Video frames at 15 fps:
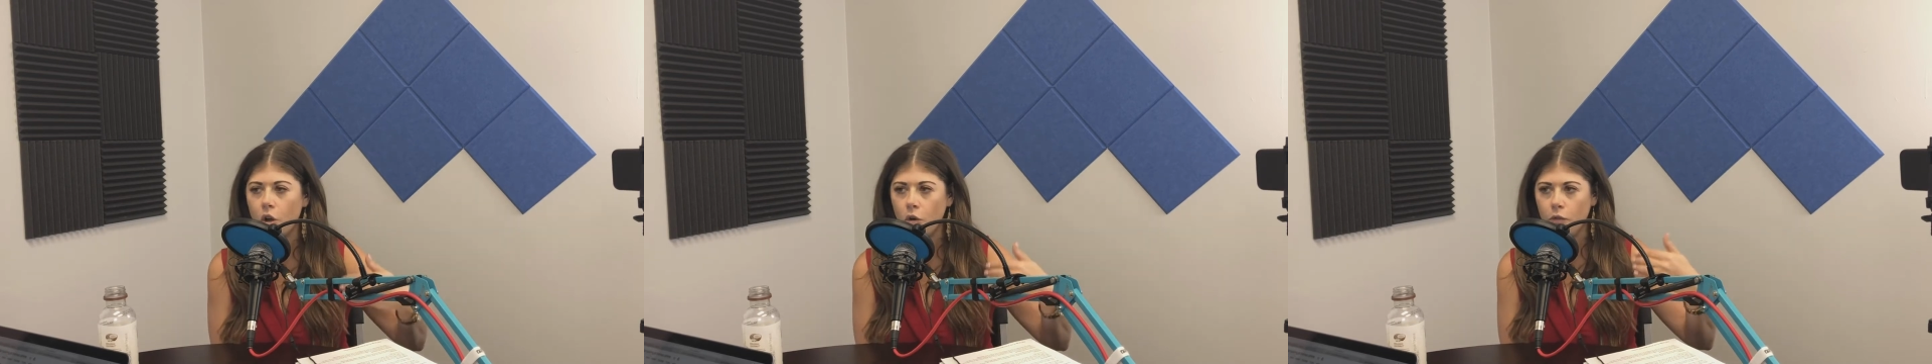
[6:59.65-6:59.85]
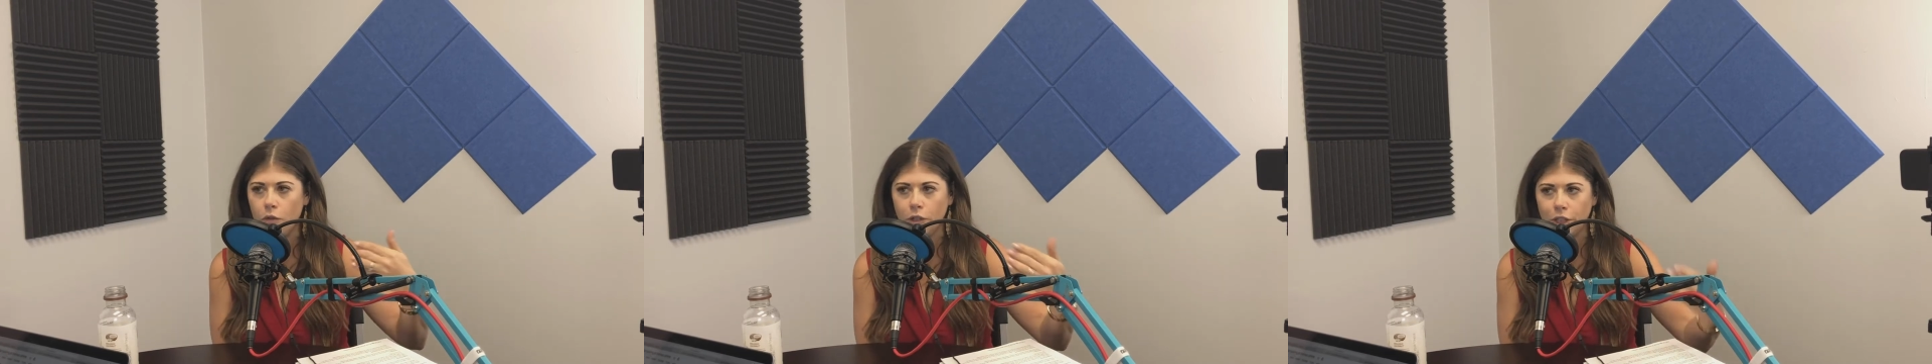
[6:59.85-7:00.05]

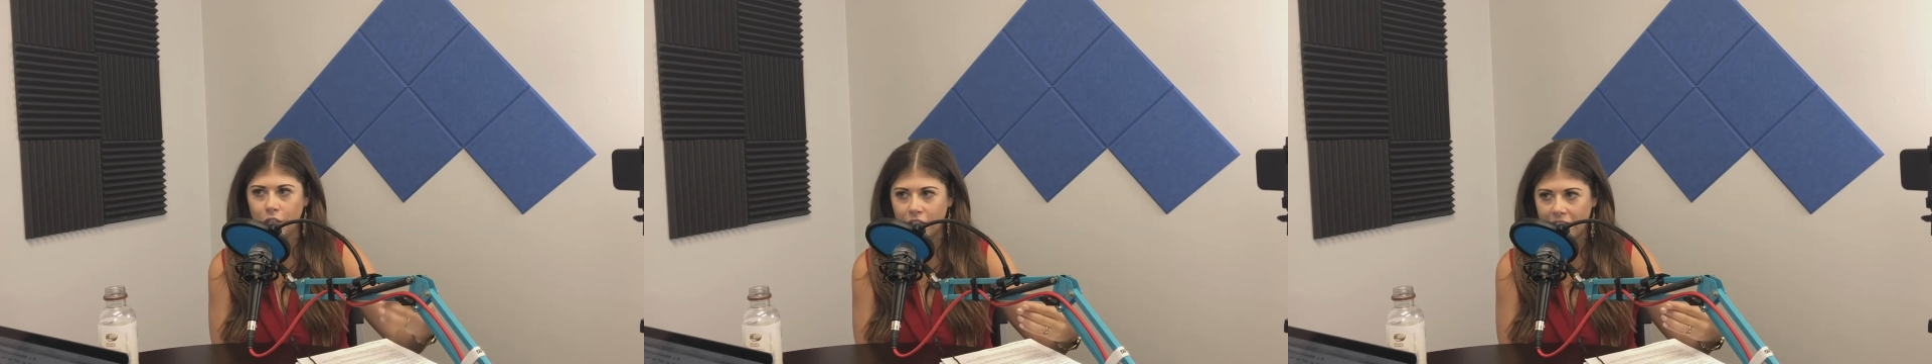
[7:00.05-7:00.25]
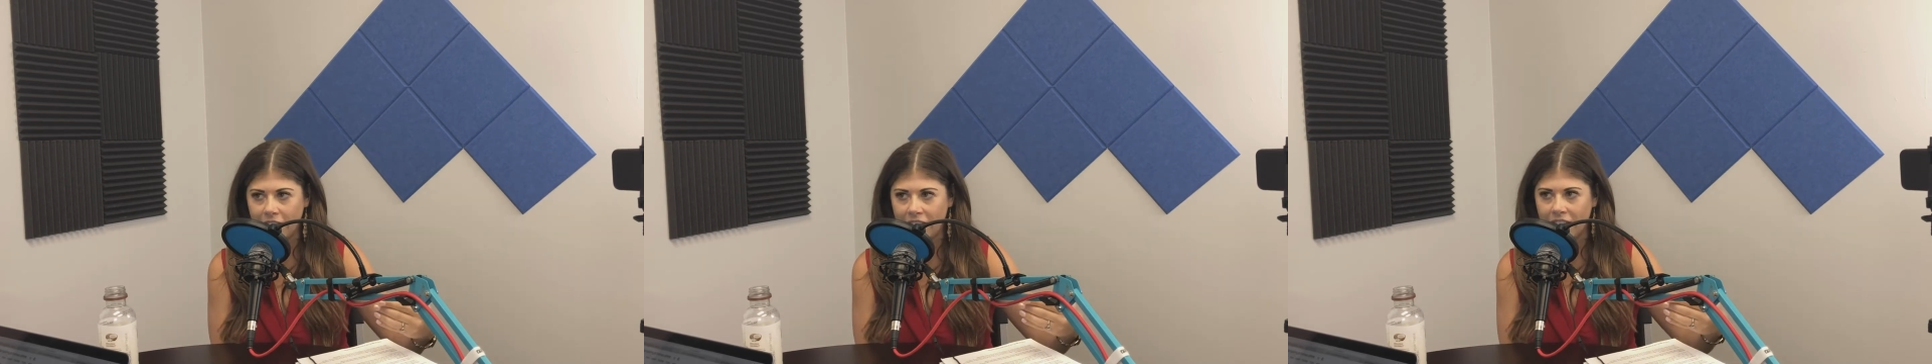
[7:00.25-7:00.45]

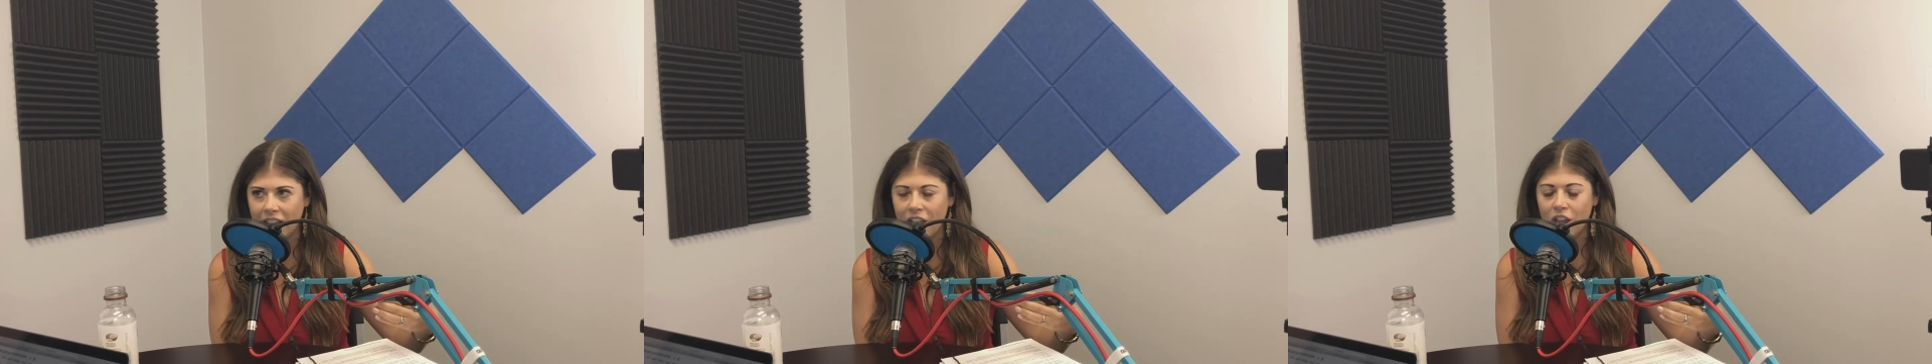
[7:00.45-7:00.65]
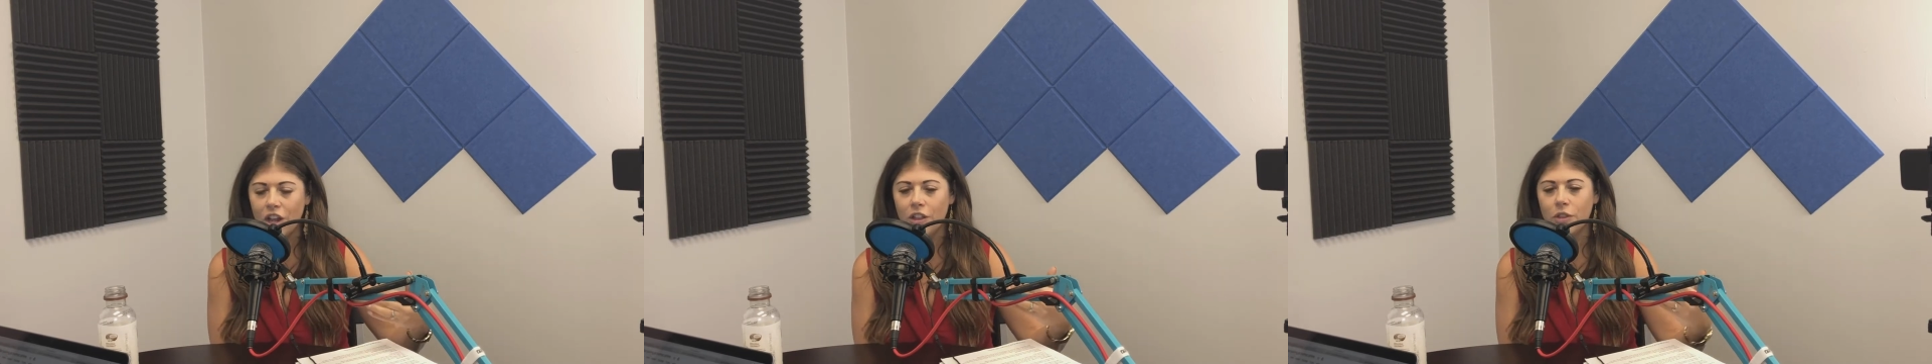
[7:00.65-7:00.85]
overlooking
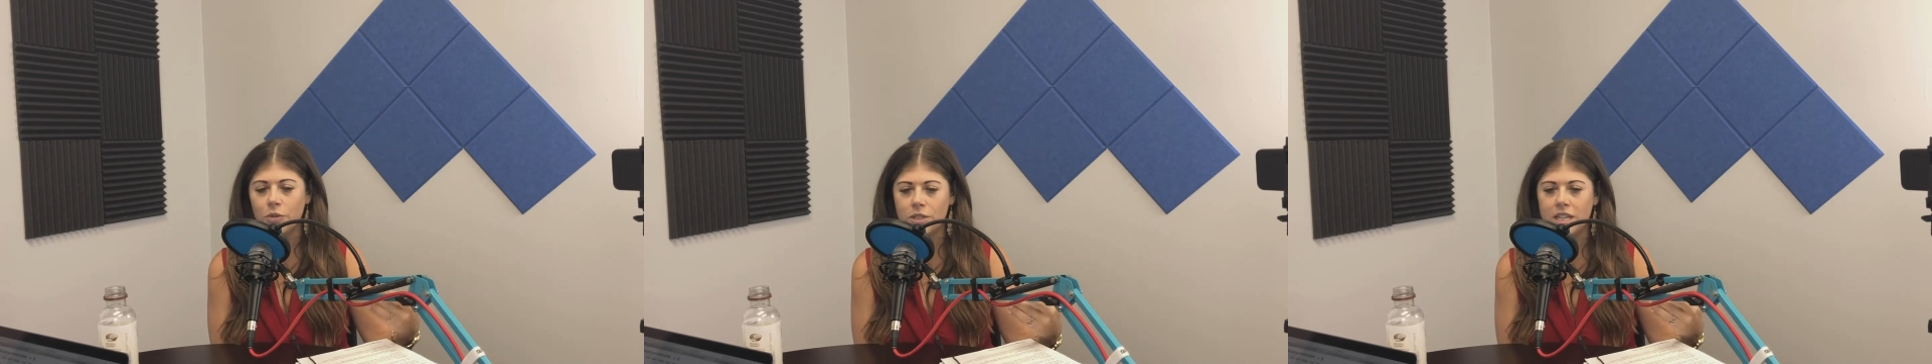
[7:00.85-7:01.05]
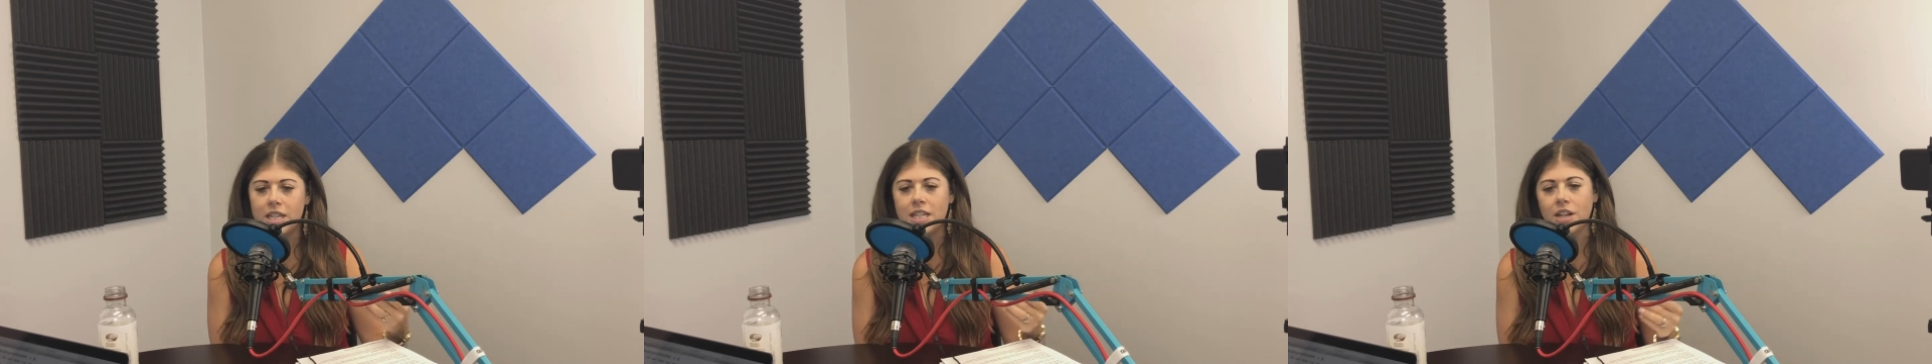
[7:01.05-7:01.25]

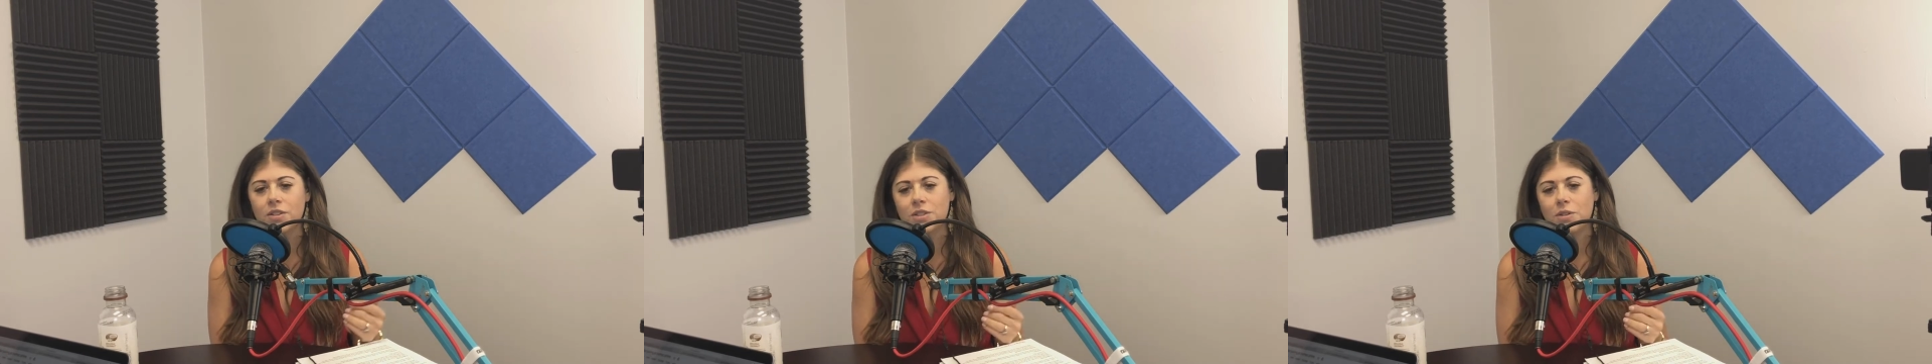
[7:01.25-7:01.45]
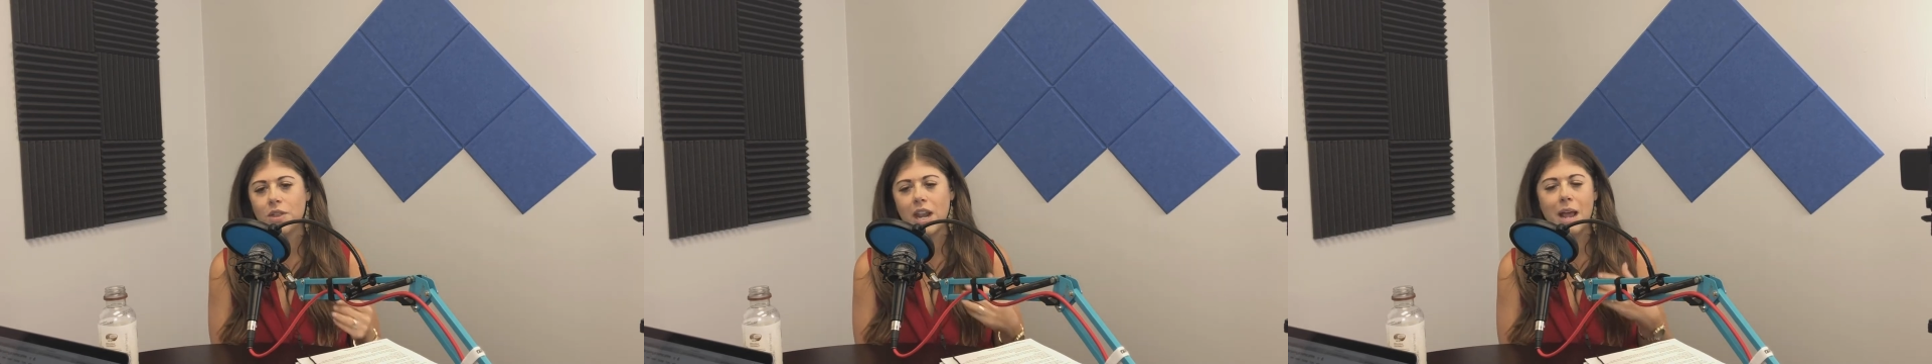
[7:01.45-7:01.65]
those
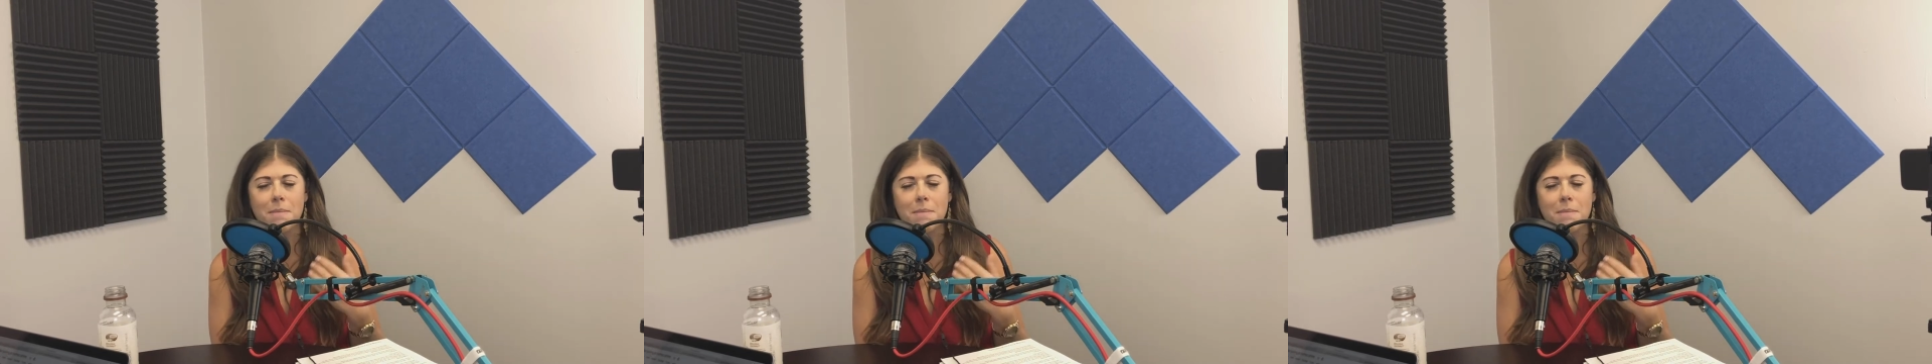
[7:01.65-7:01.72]
details. So then